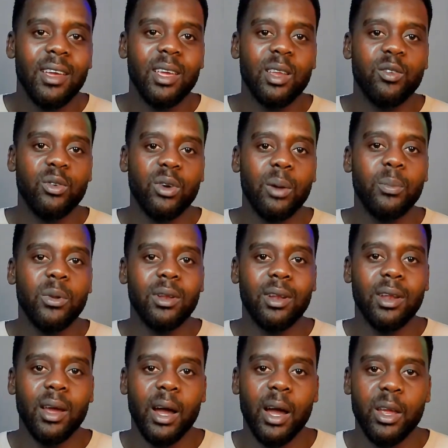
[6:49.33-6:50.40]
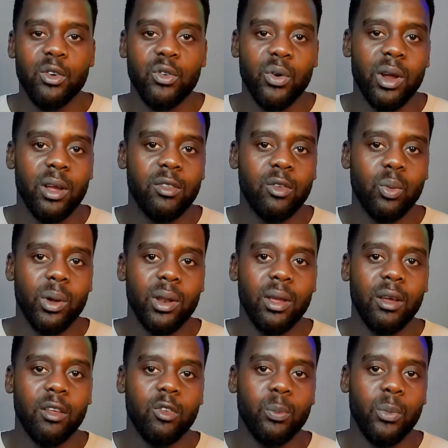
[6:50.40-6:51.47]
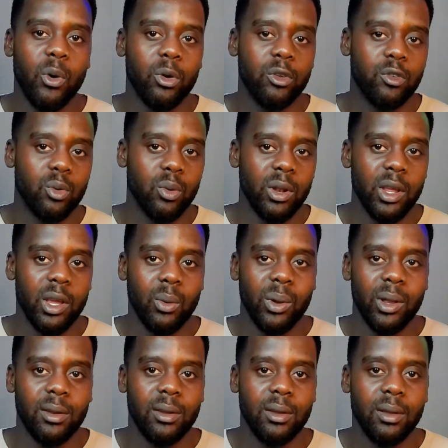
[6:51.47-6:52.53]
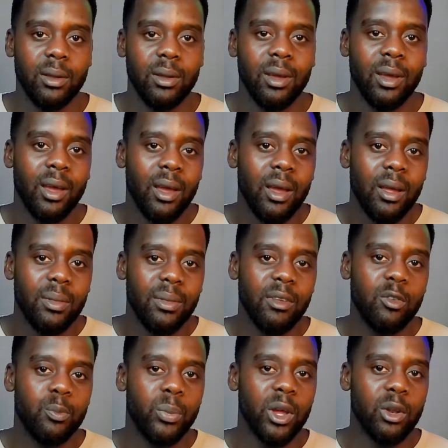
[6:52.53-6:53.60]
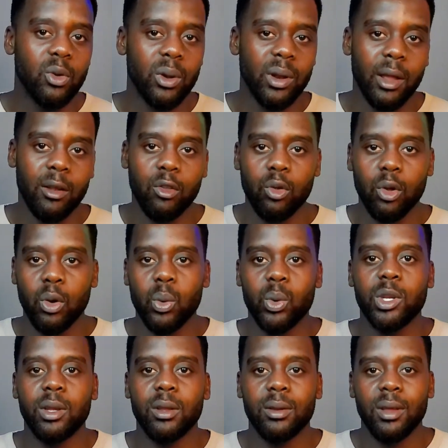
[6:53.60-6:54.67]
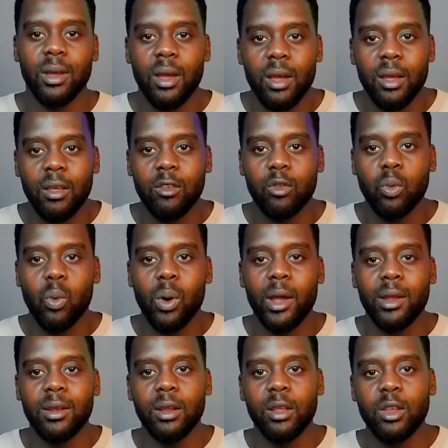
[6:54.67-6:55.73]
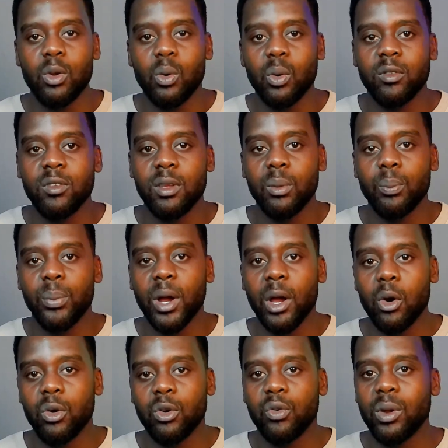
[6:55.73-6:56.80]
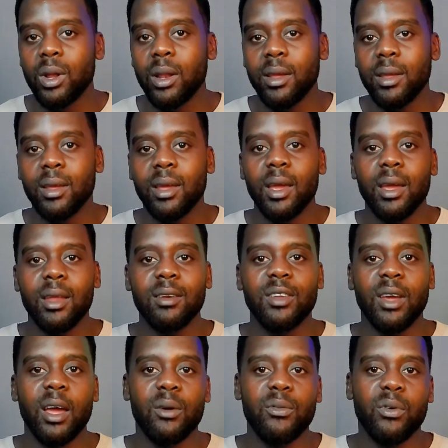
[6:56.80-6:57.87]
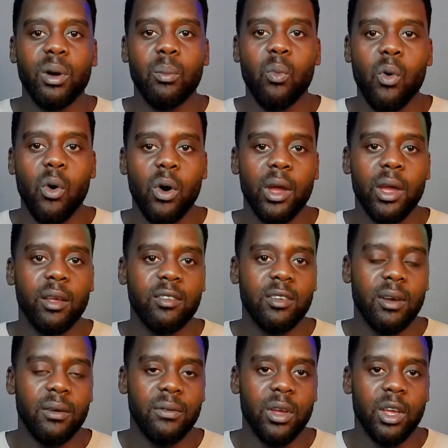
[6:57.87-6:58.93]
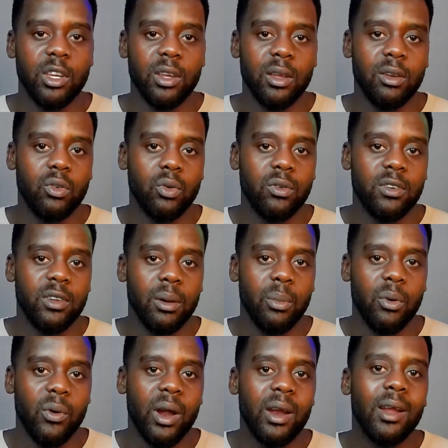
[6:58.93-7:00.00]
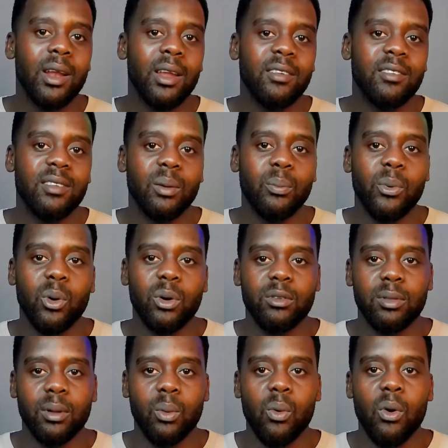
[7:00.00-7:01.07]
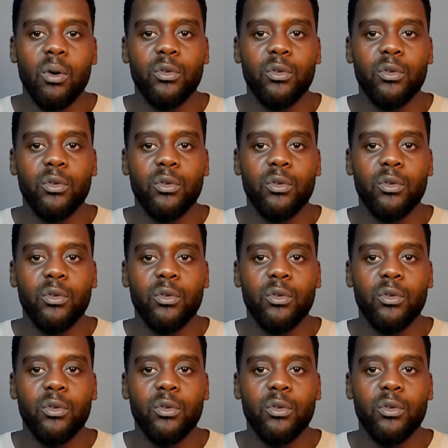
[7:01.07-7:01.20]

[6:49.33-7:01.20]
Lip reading: it rapidly hydrates when exposed to liquid. This bentonite solution is widely used in pile drilling and diaphragm wall excavation to temporarily support the wall